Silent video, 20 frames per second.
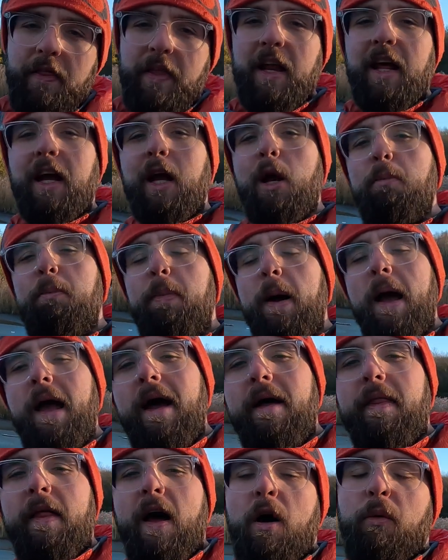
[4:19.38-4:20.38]
Then I
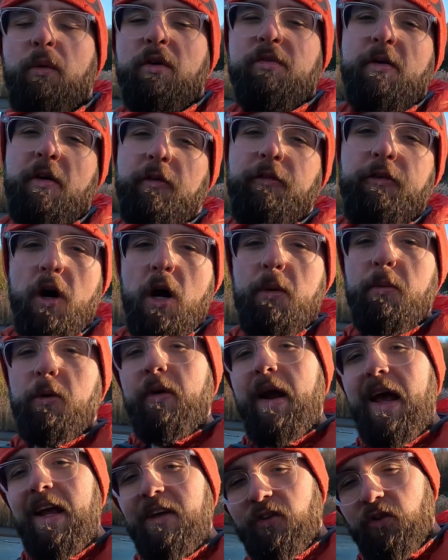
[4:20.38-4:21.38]
compare that with my
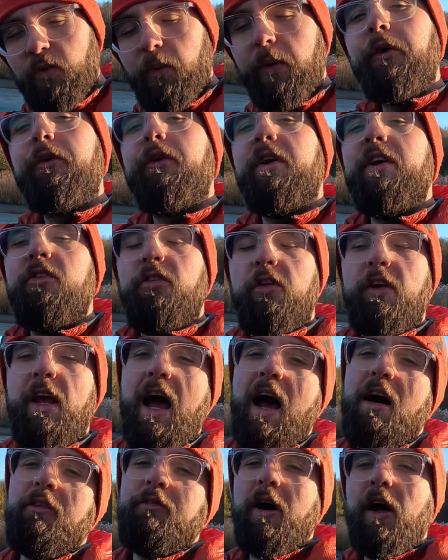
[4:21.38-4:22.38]
Thermarest to increase the
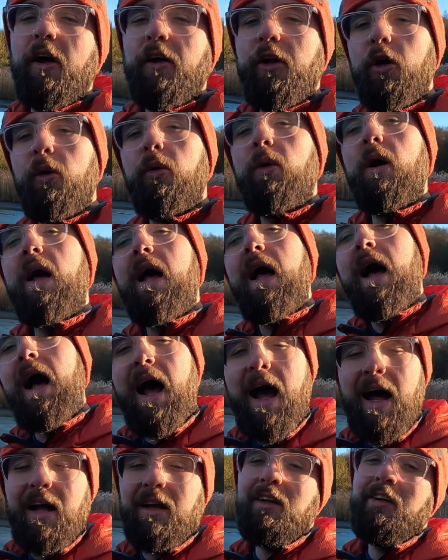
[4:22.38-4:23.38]
R value,
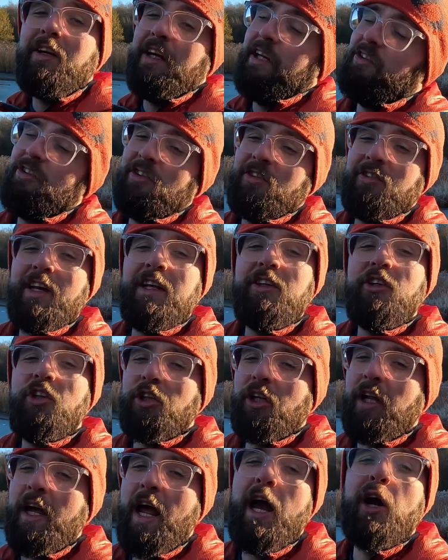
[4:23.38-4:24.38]
and it's
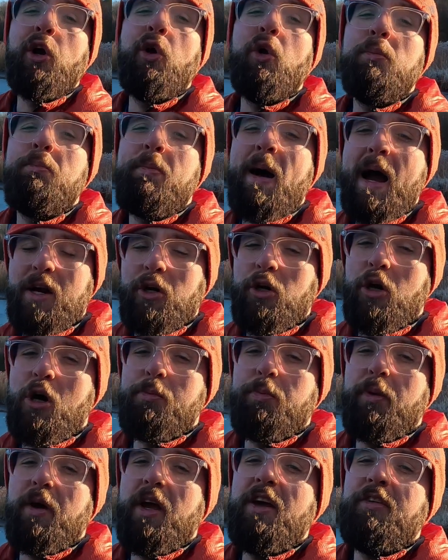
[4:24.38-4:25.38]
essentially a good
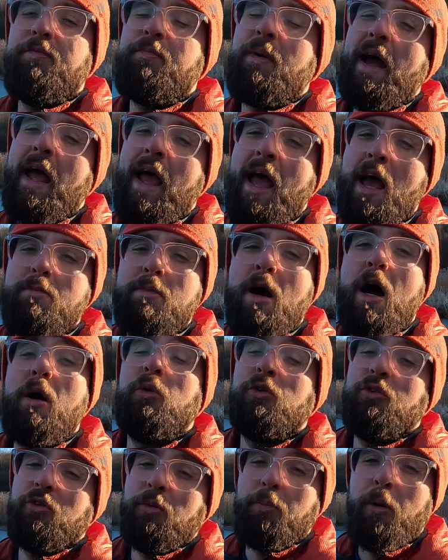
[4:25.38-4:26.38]
backup if my air mat
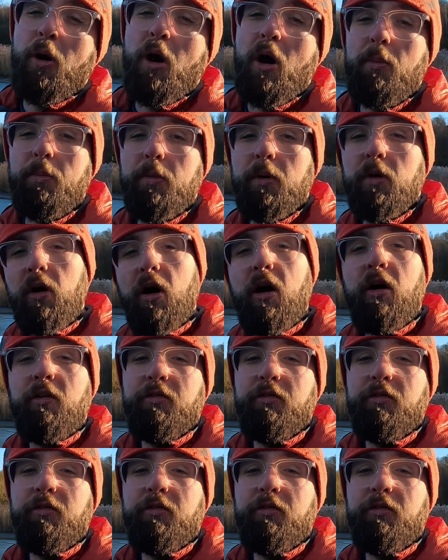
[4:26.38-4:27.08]
was to pop or